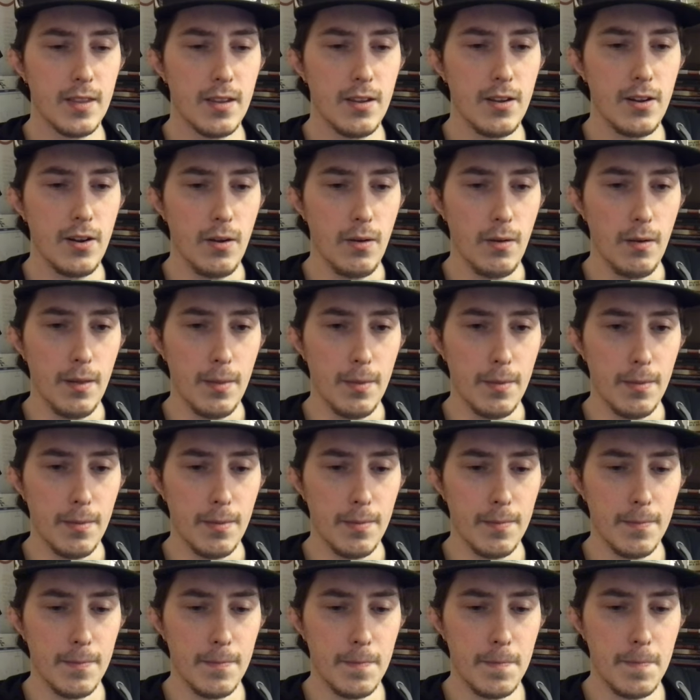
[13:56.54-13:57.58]
you know, and
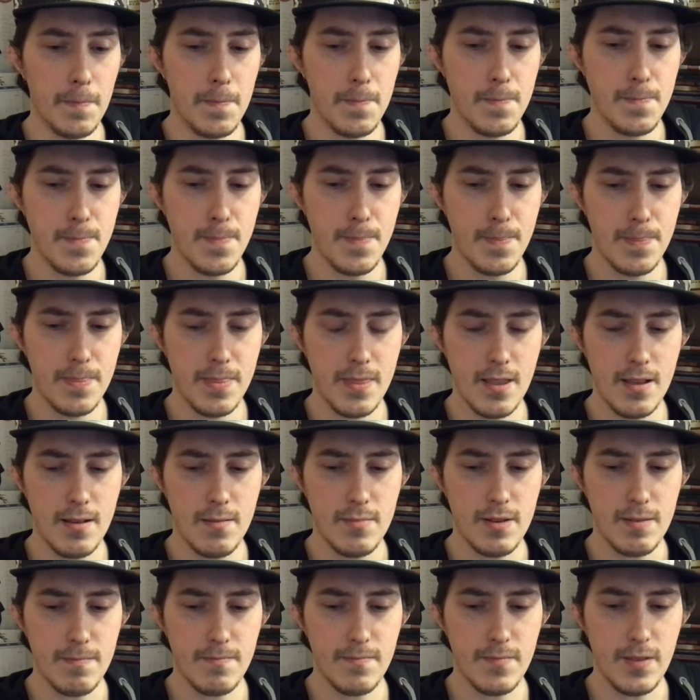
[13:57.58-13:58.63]

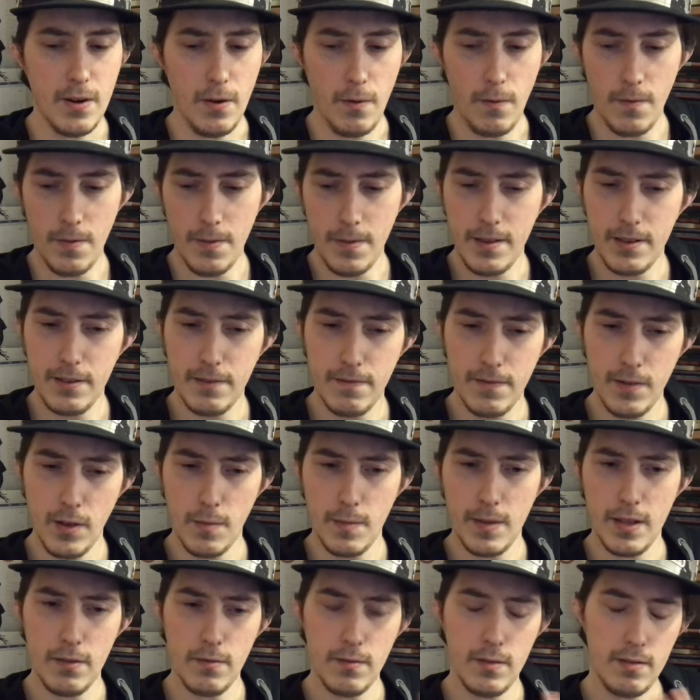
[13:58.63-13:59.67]
but you know, with this
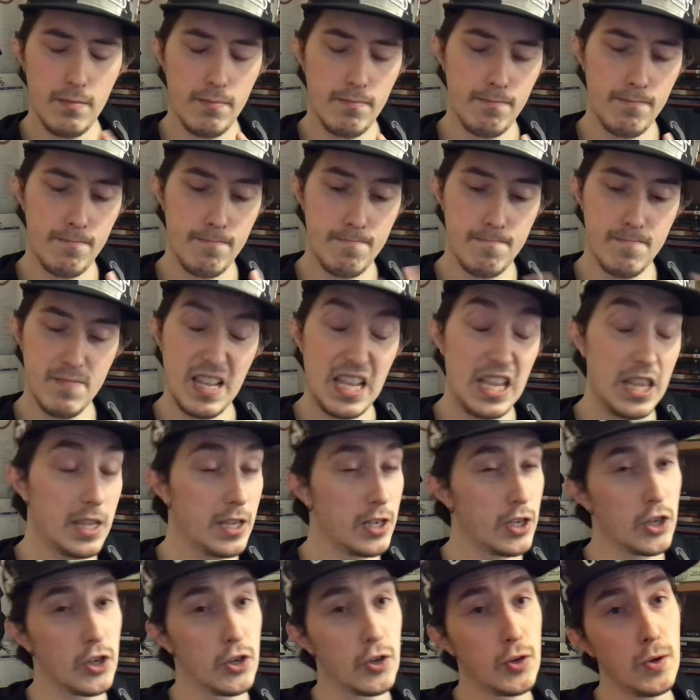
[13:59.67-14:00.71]
film, he, he
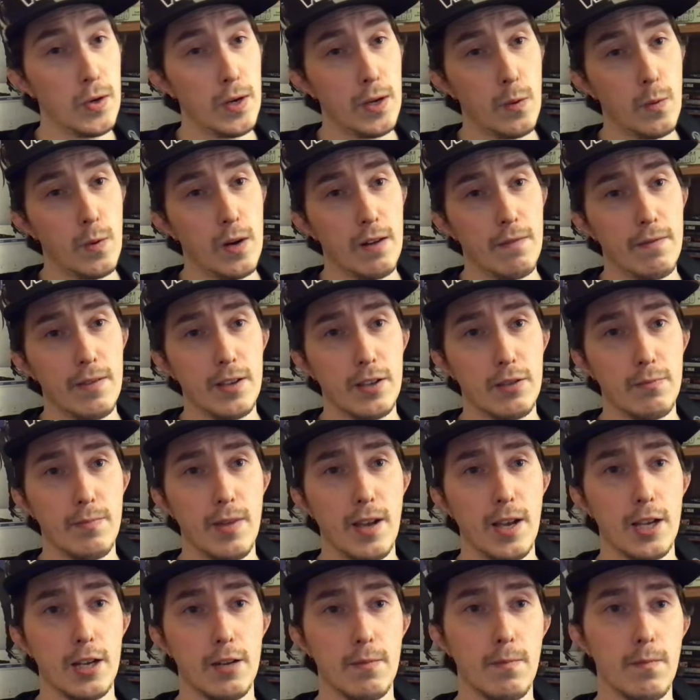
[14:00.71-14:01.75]
this is truly one of his
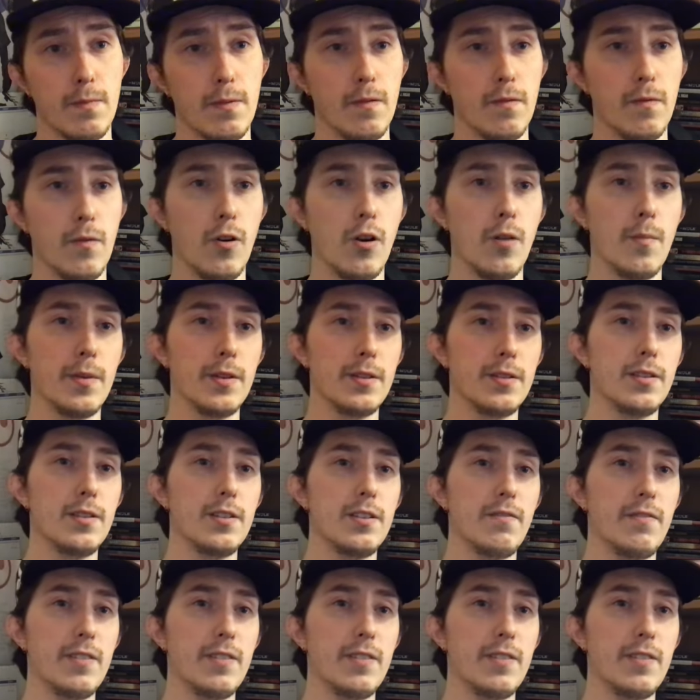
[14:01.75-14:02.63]
best performances.